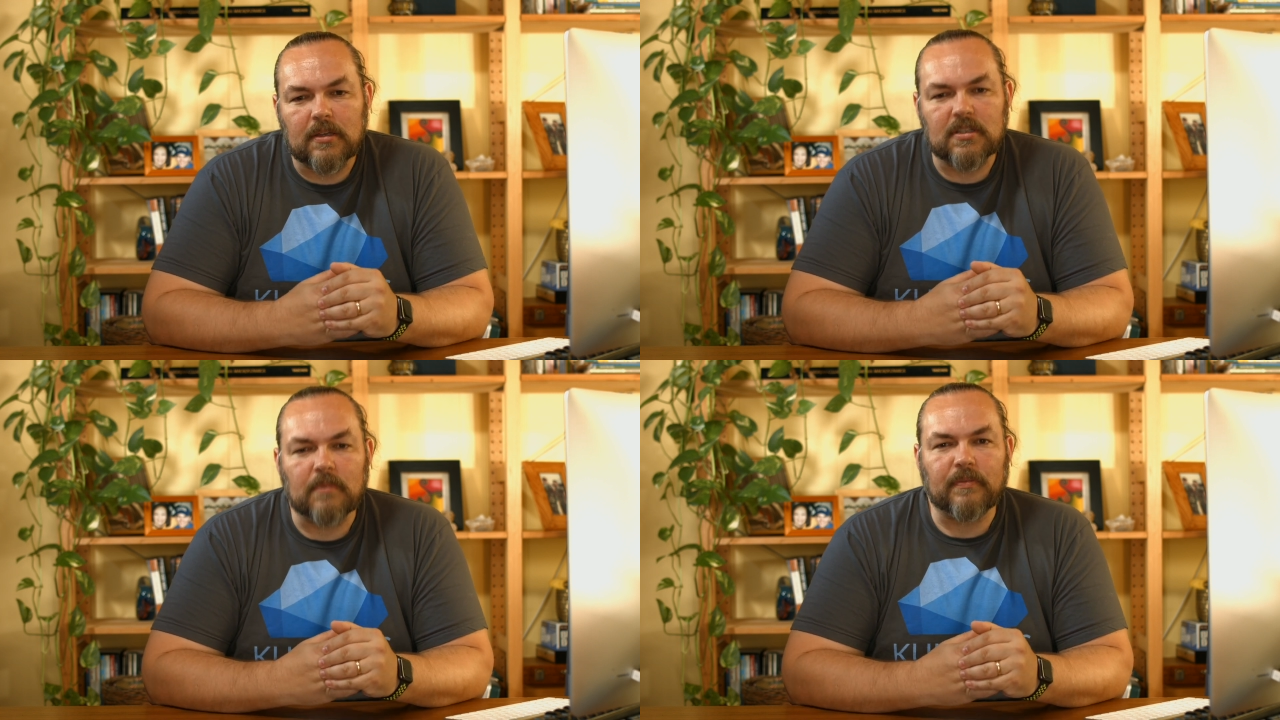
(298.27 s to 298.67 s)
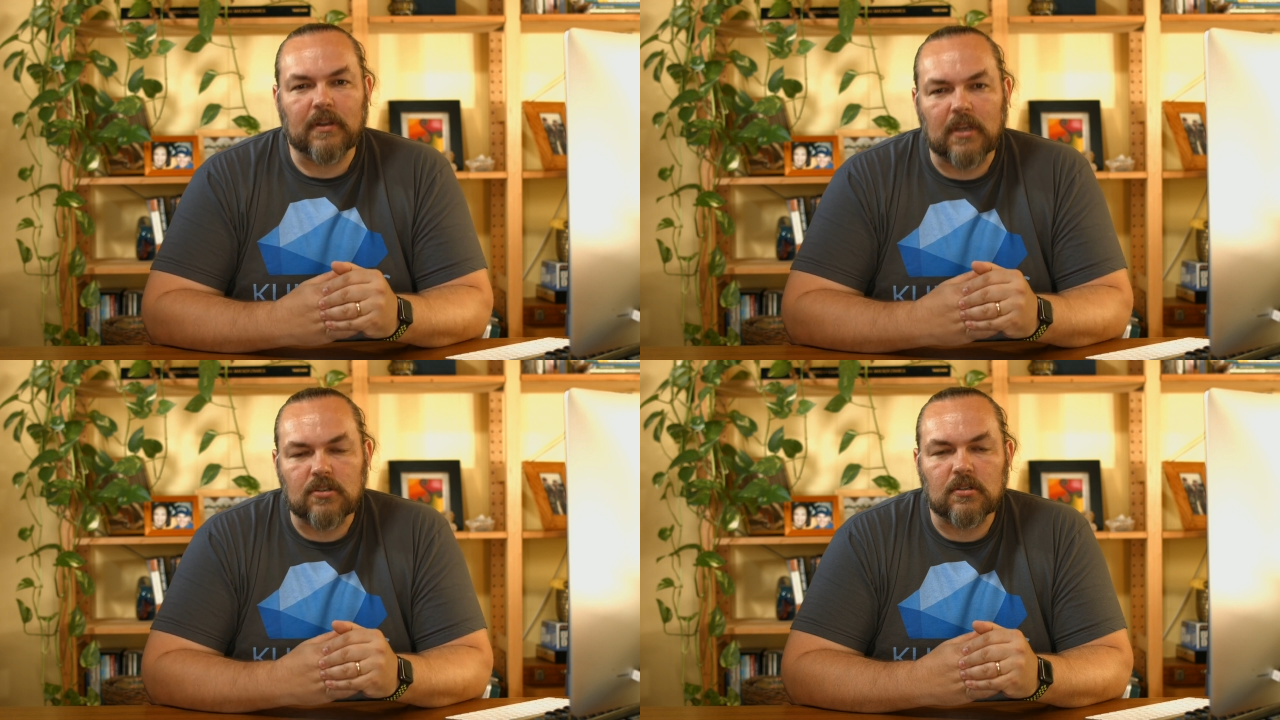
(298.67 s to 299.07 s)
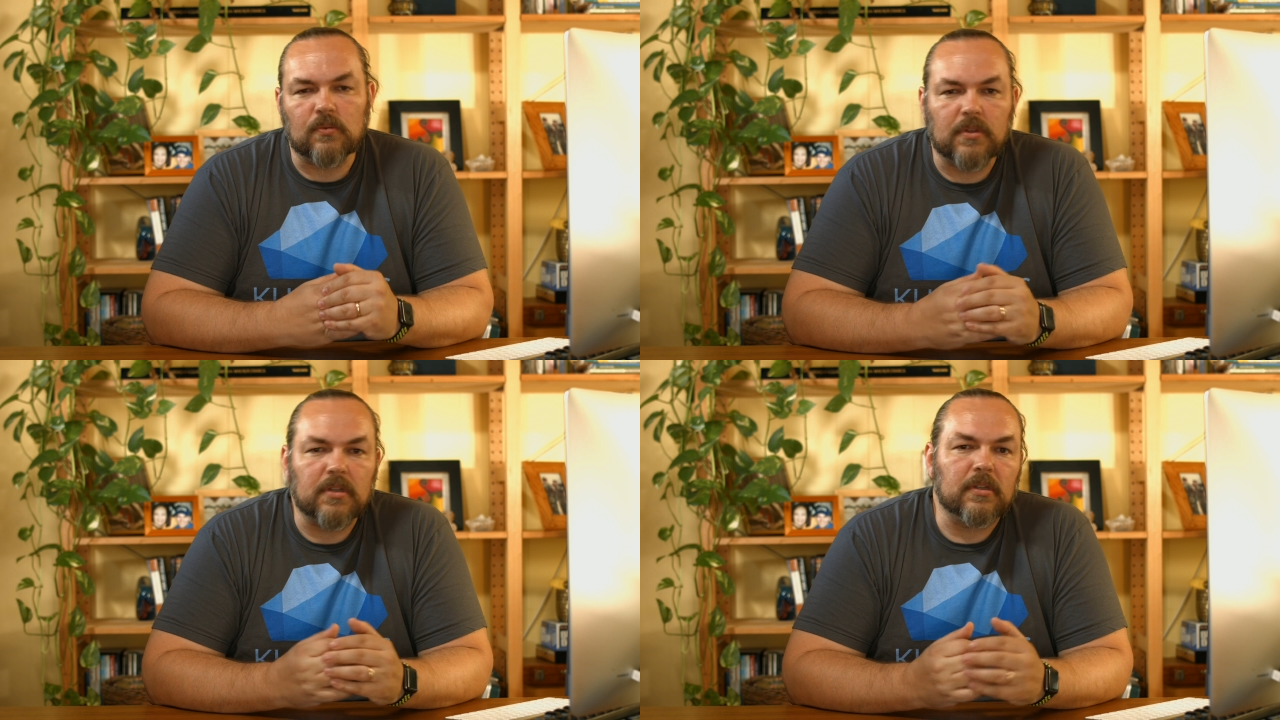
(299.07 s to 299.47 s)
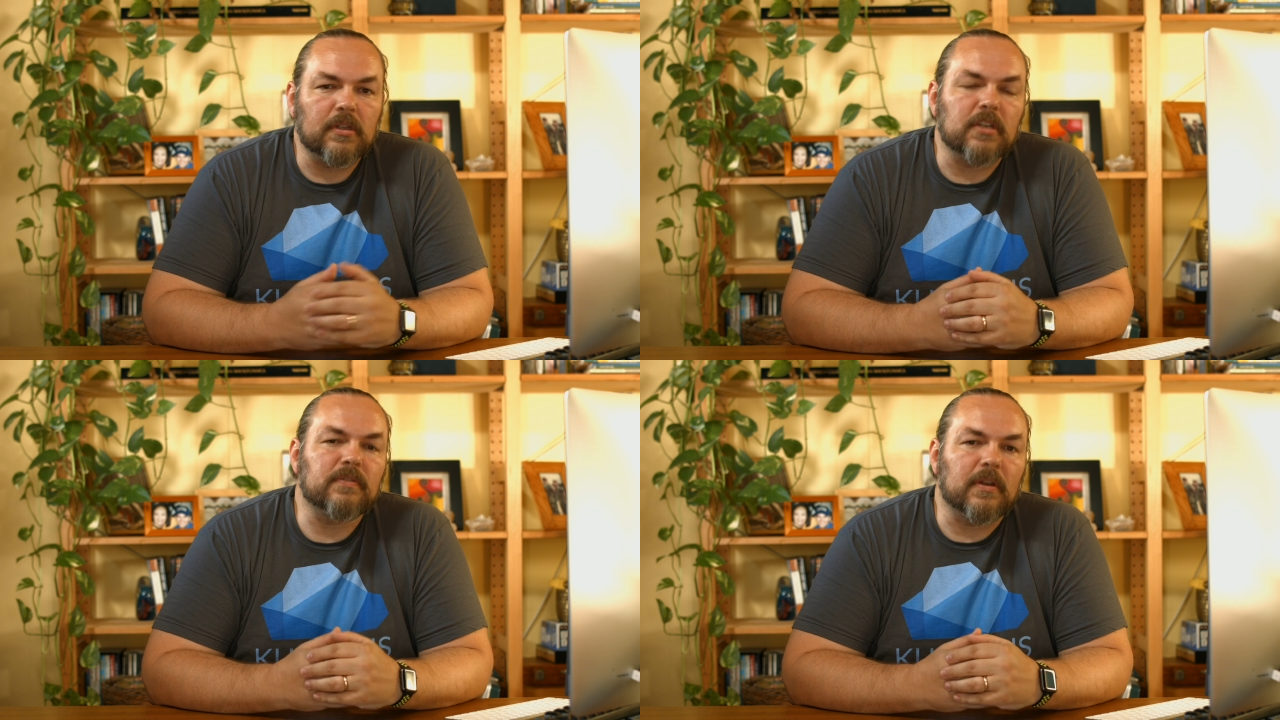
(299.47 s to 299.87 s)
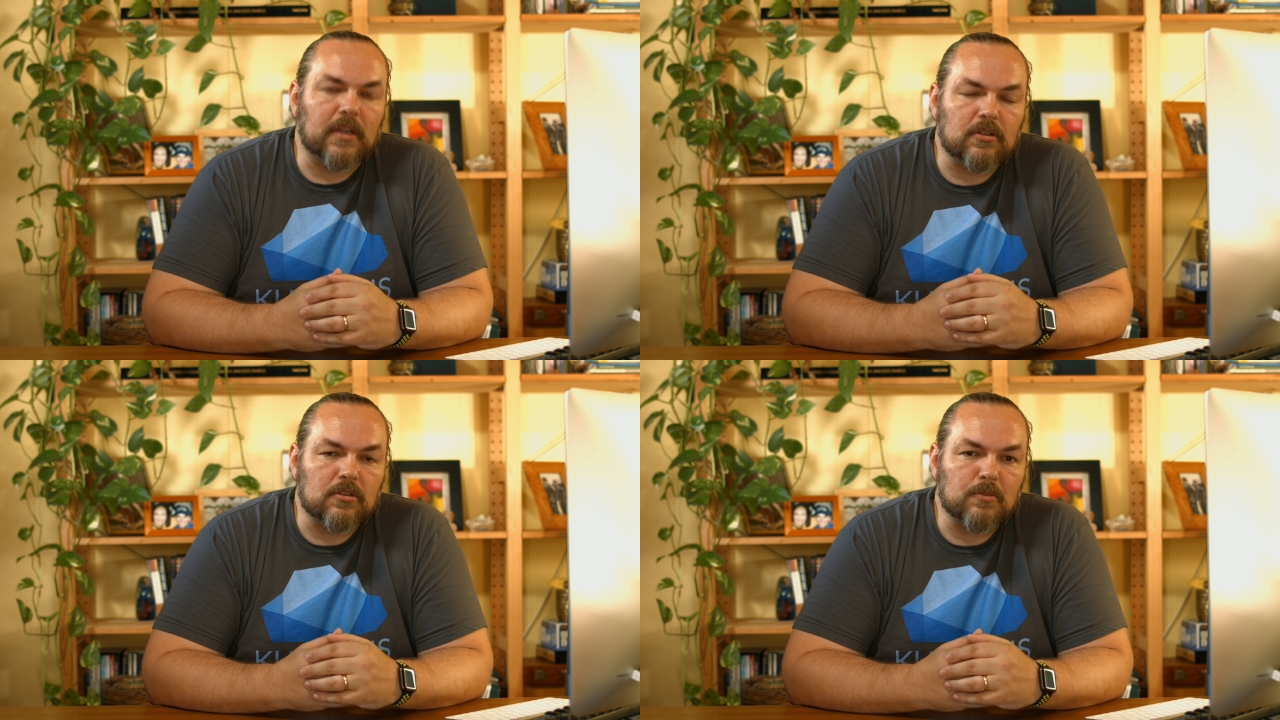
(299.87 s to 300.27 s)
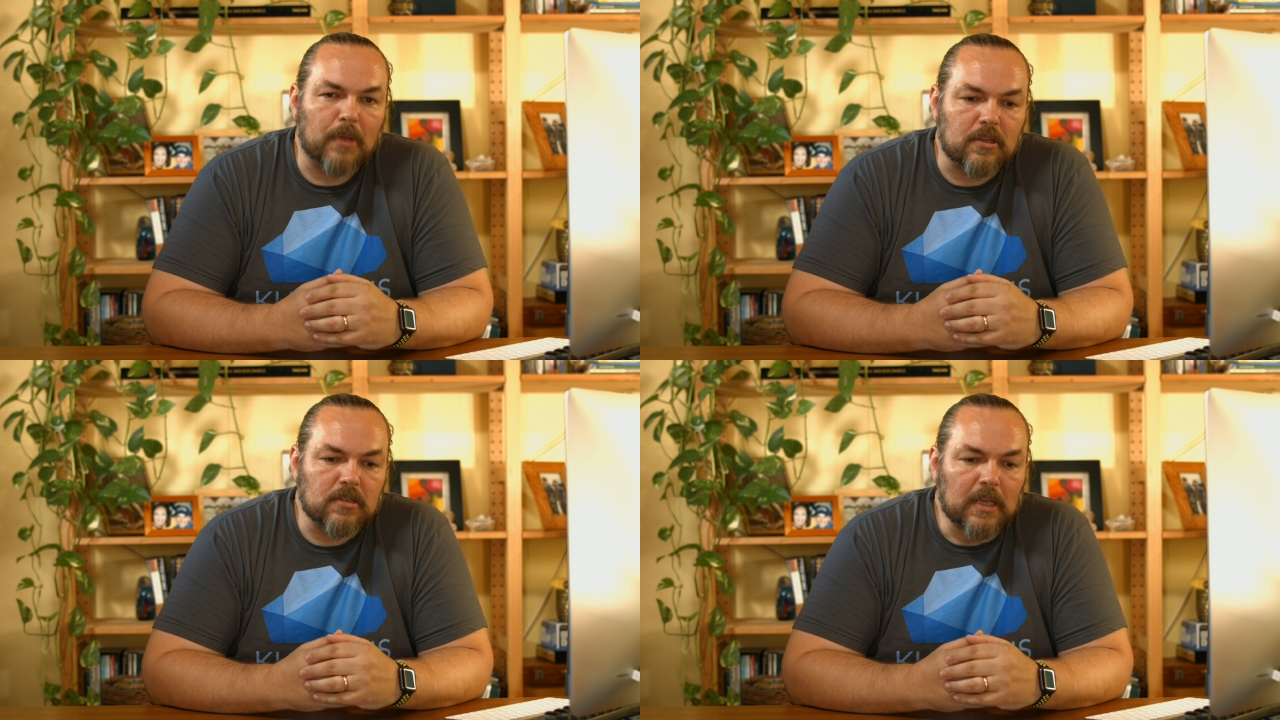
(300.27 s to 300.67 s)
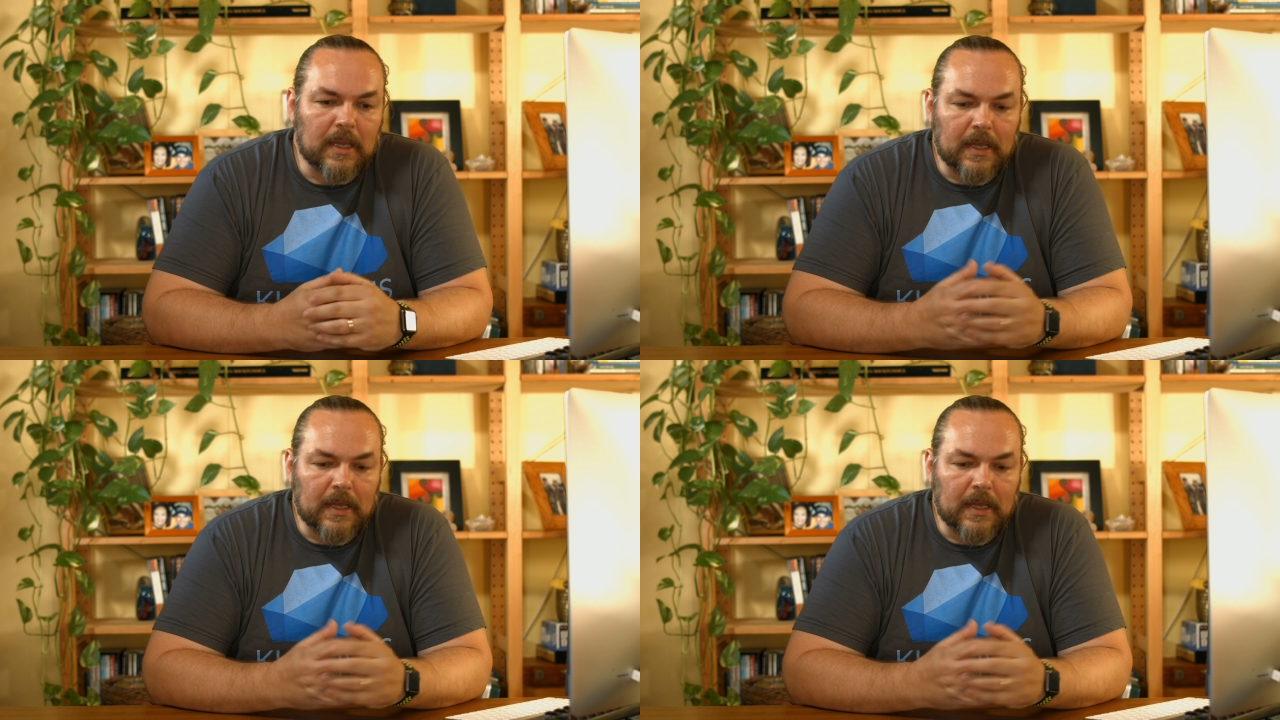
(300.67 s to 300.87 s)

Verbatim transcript: a sub foundation within the Linux Foundation space.